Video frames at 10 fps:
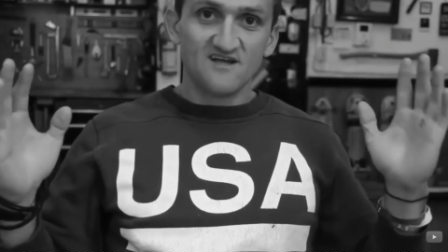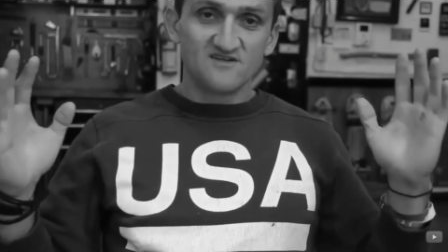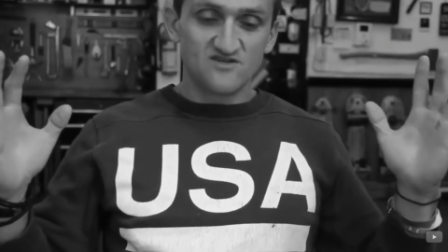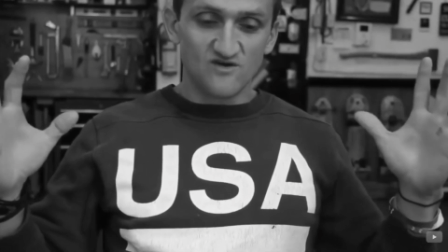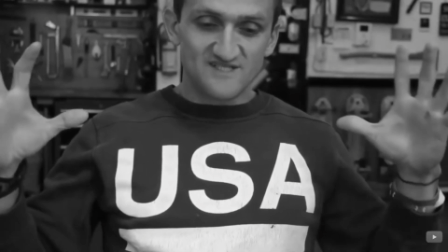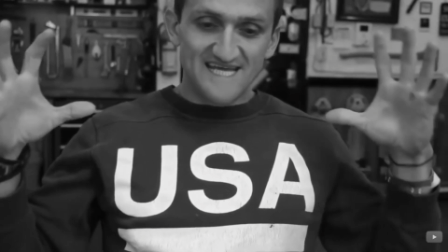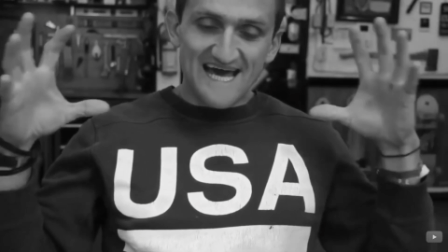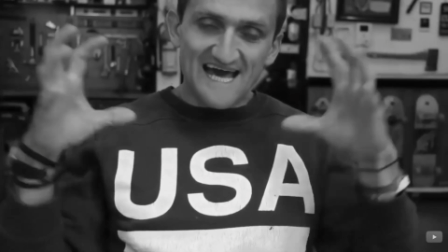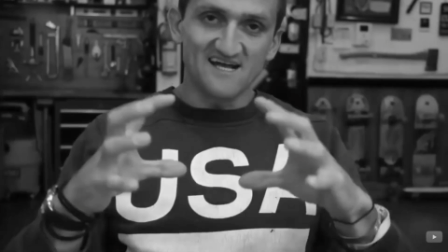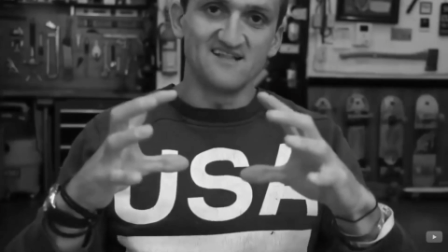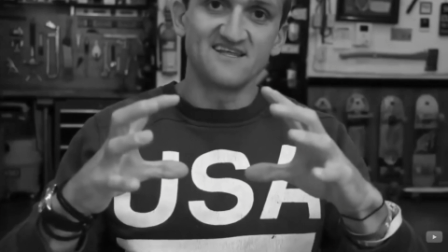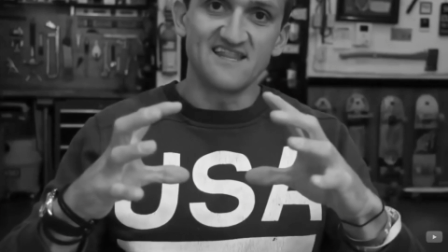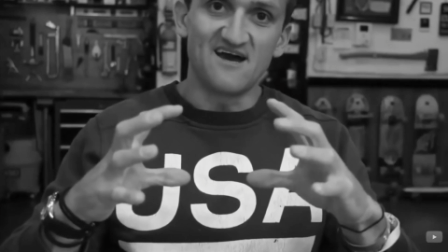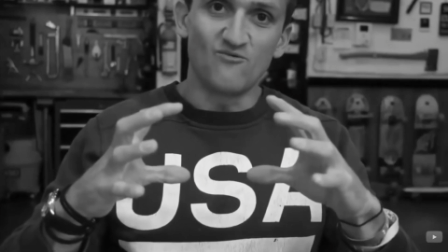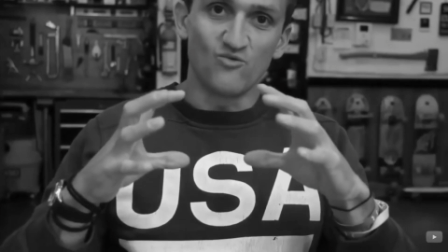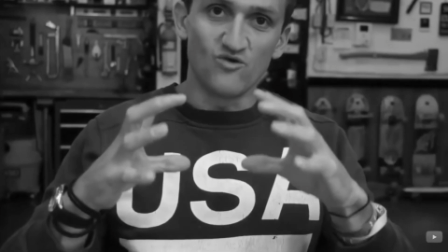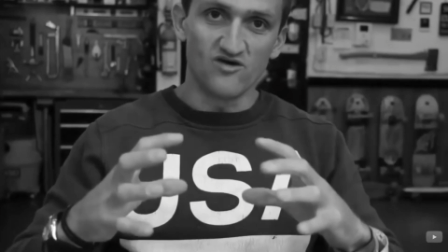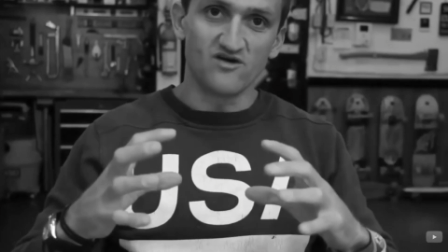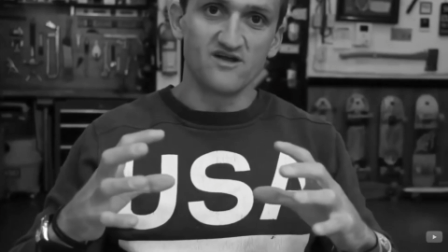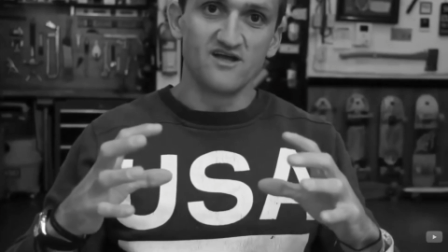So tackling that
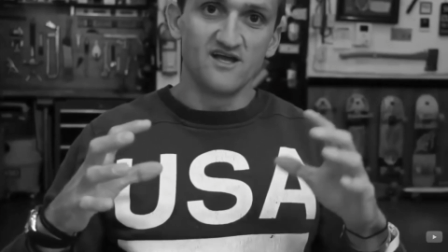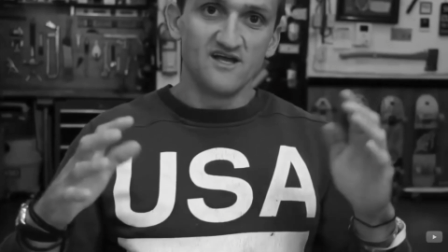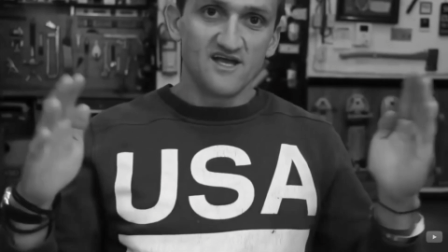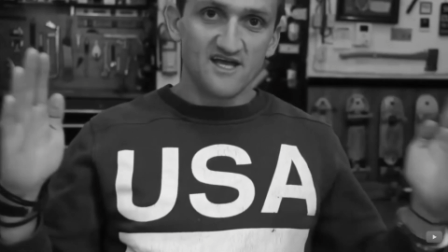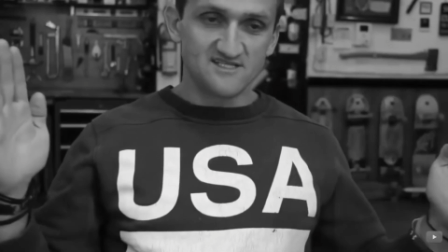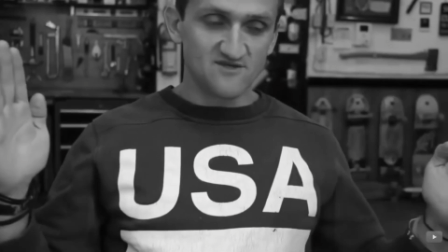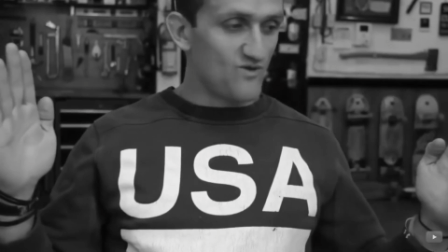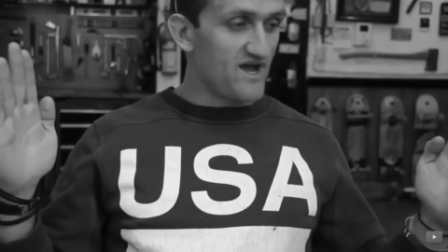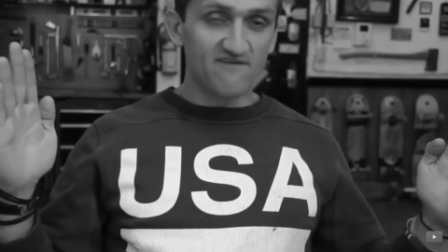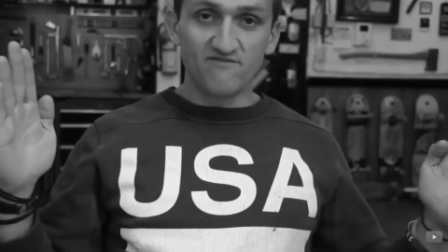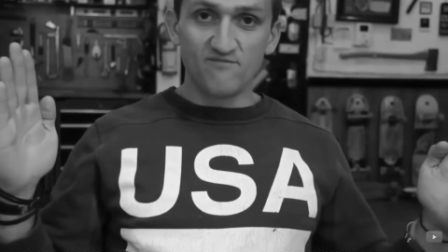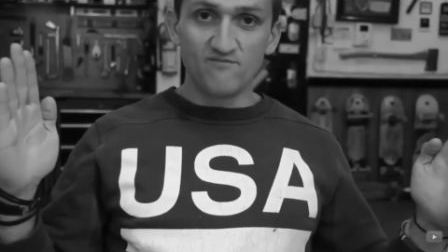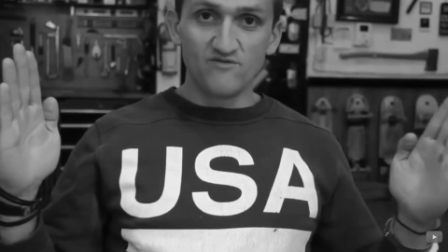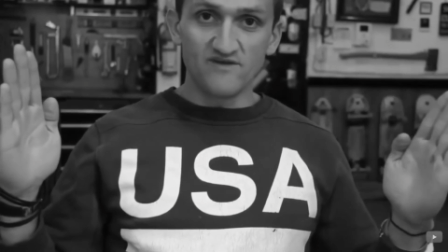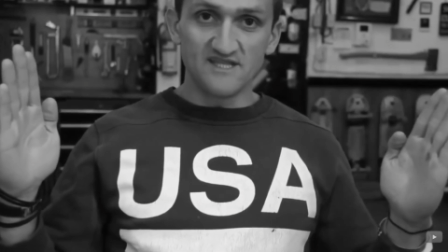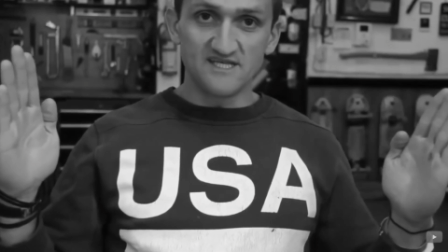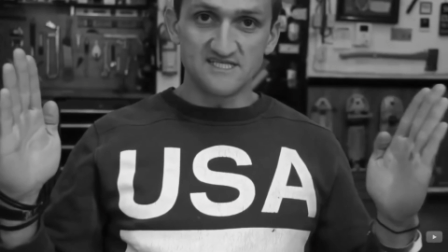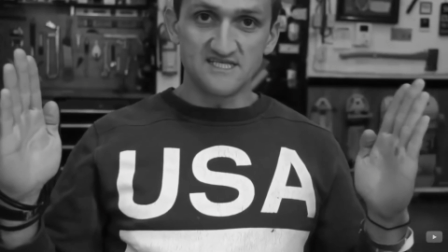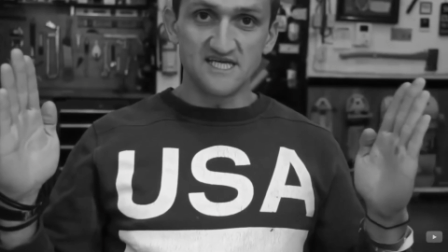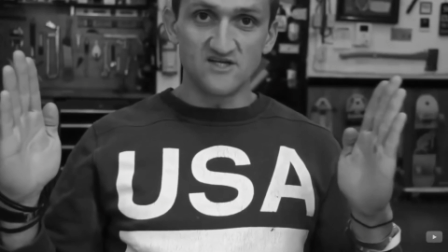work is a way of moving
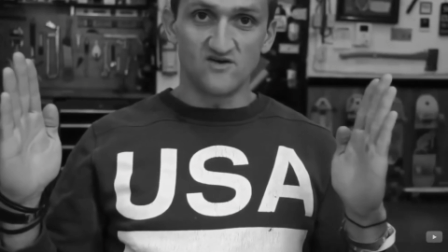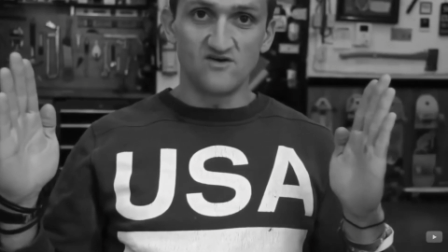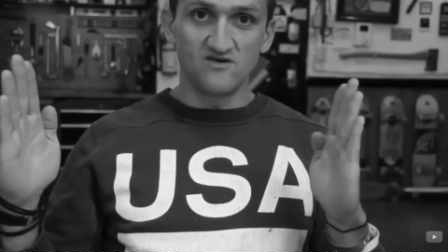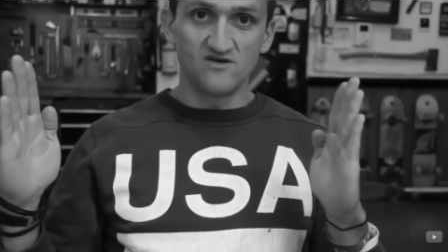this needle.